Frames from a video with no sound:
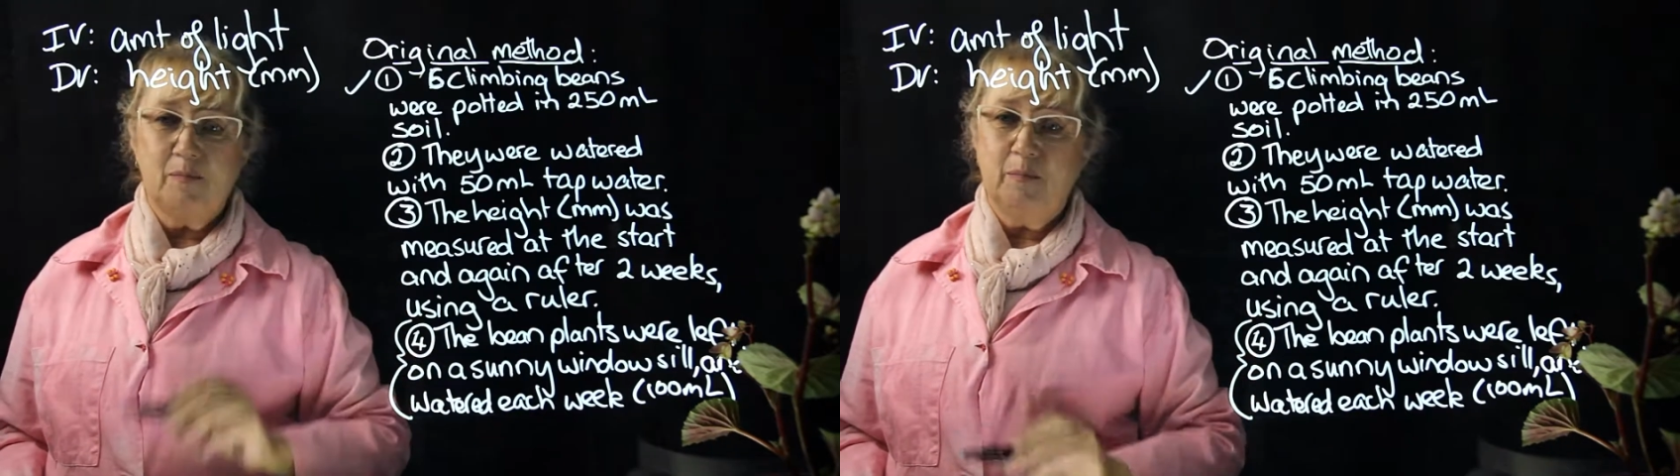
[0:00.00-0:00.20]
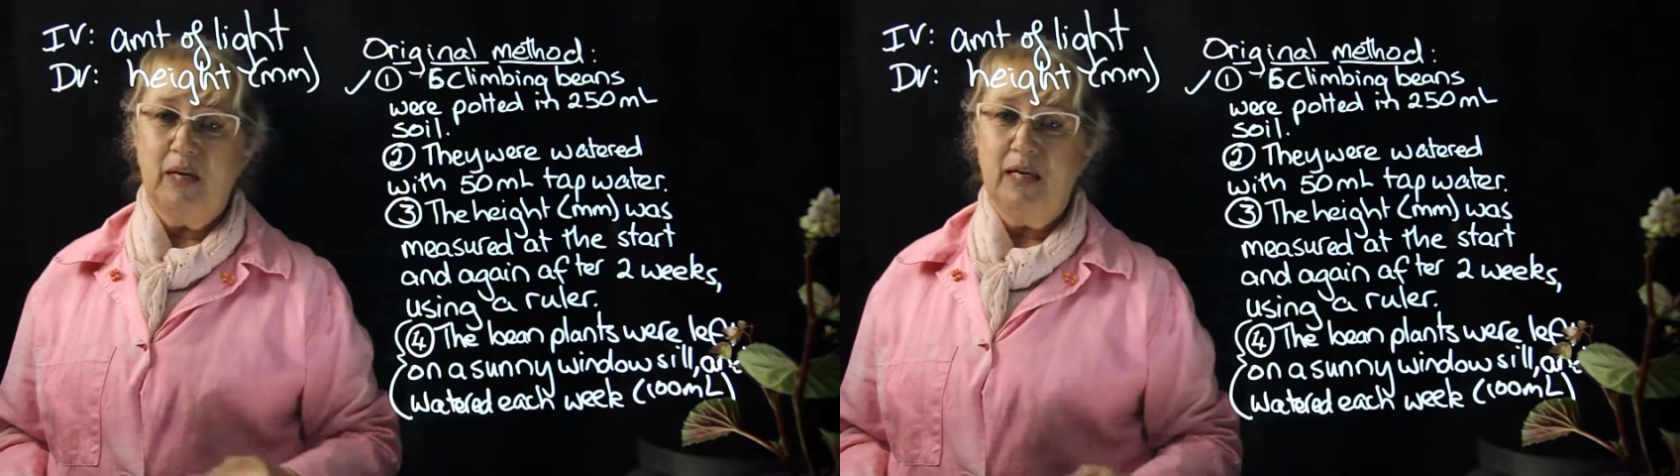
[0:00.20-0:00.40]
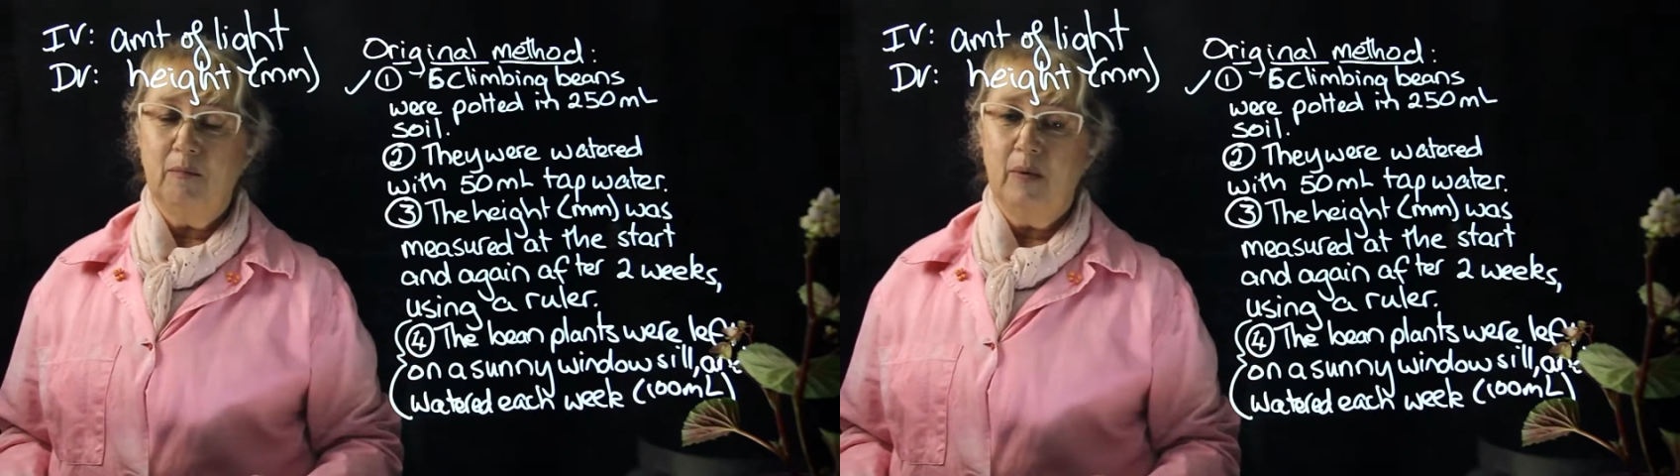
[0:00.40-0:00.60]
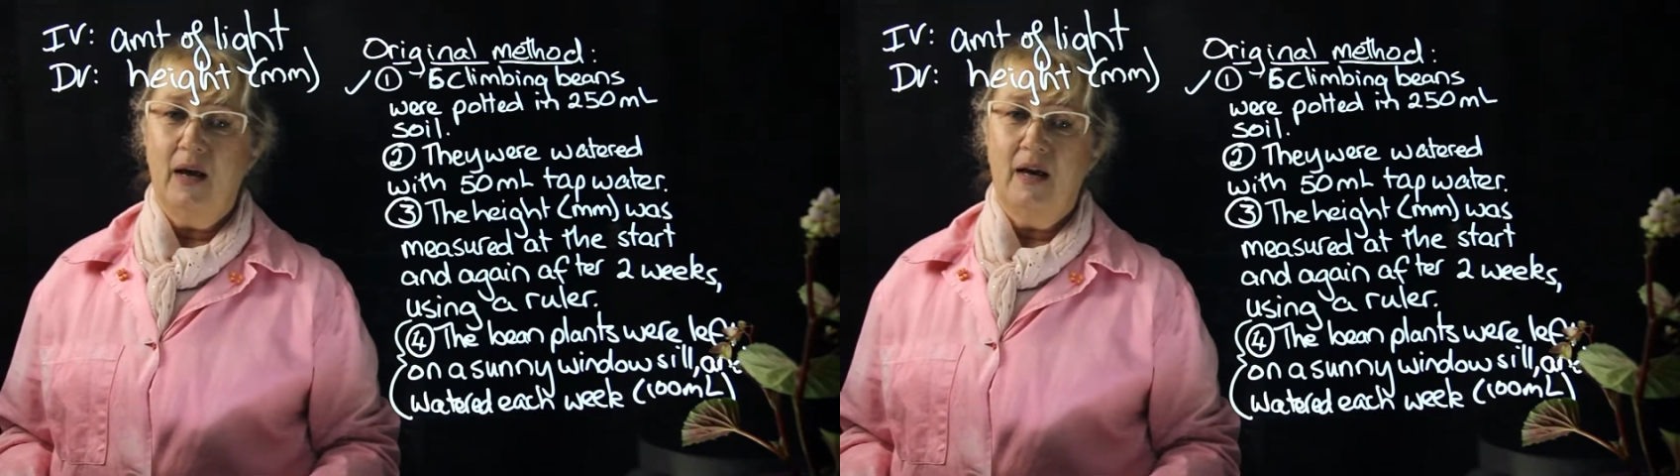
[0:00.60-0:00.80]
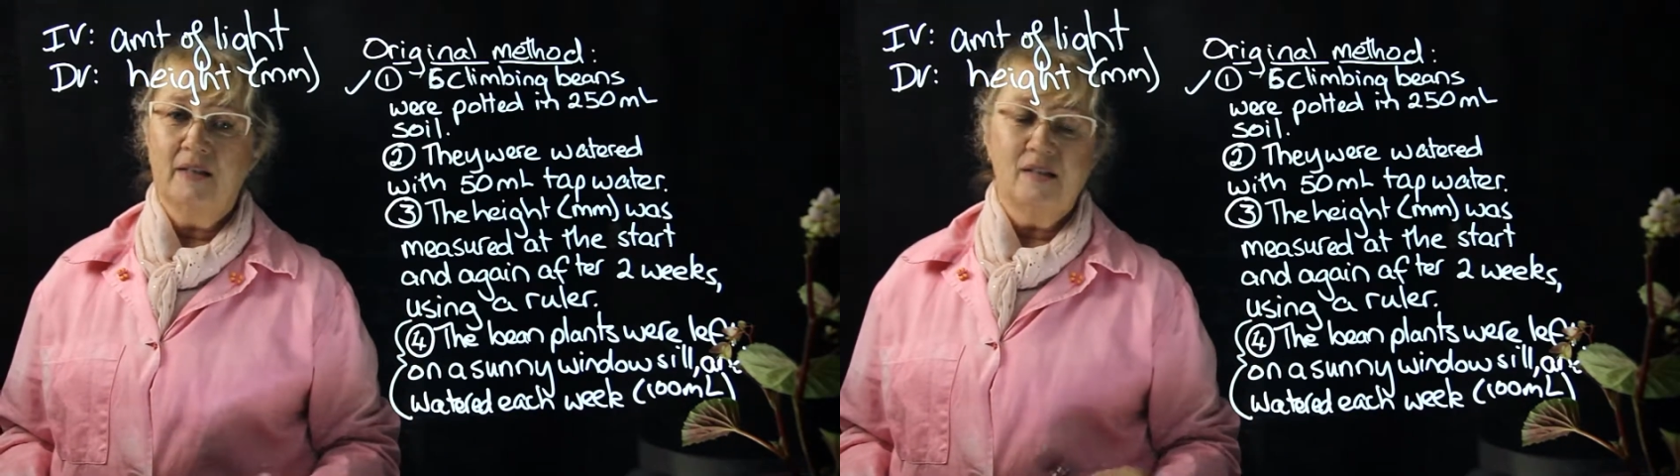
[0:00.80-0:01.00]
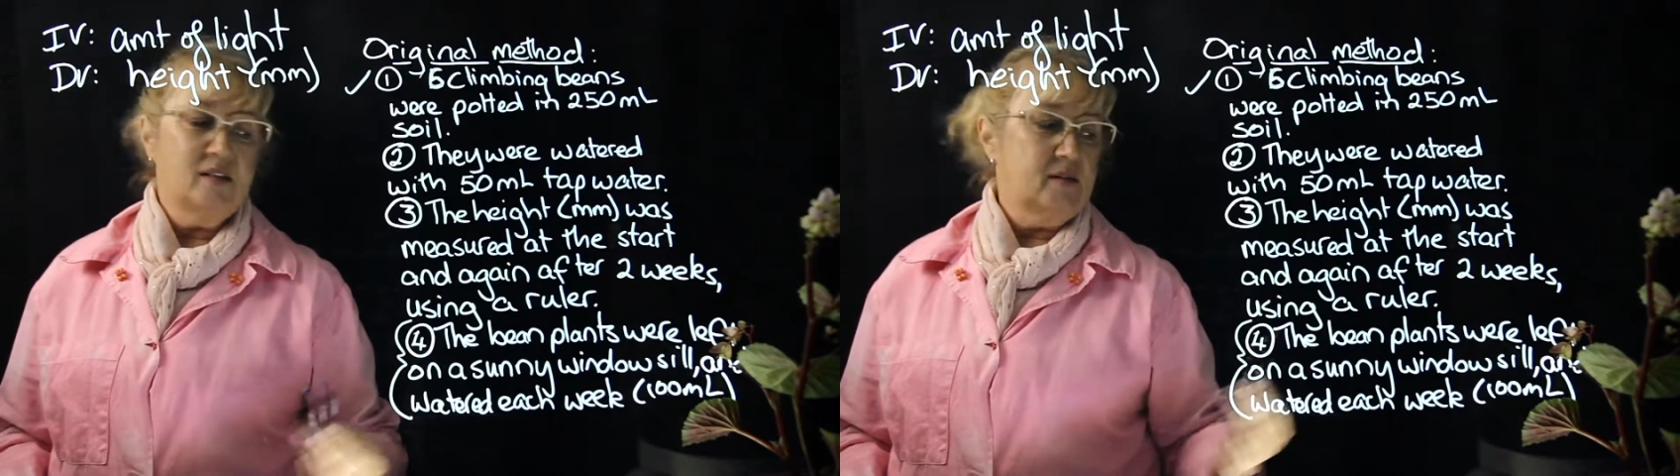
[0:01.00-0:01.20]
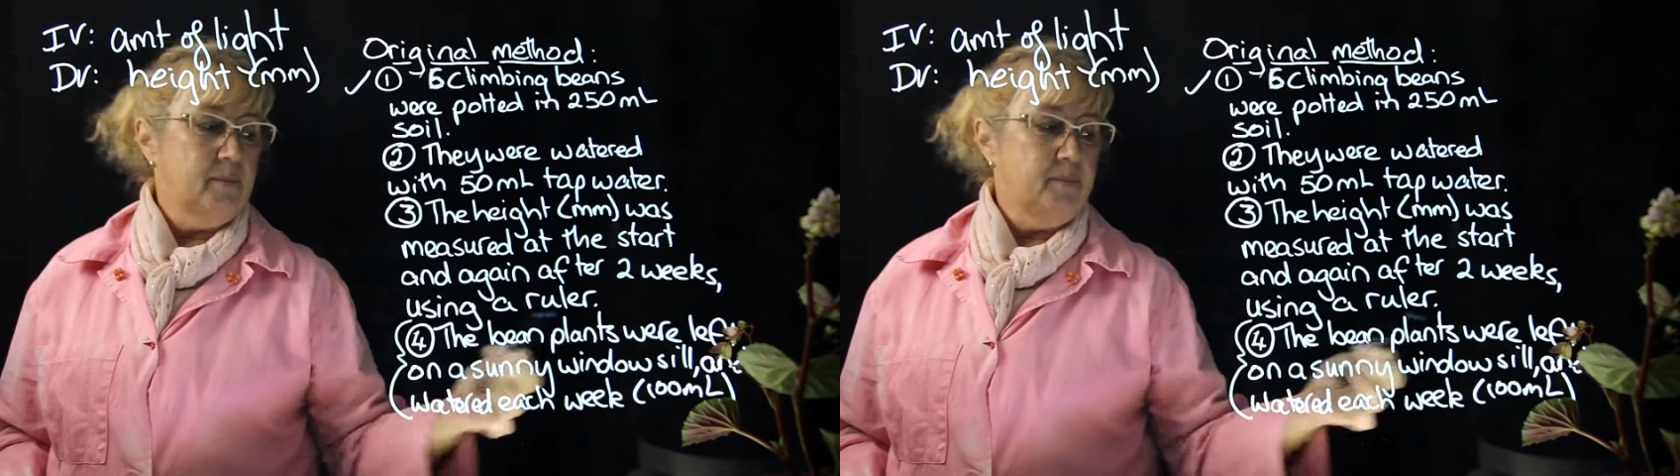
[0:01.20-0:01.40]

bean plants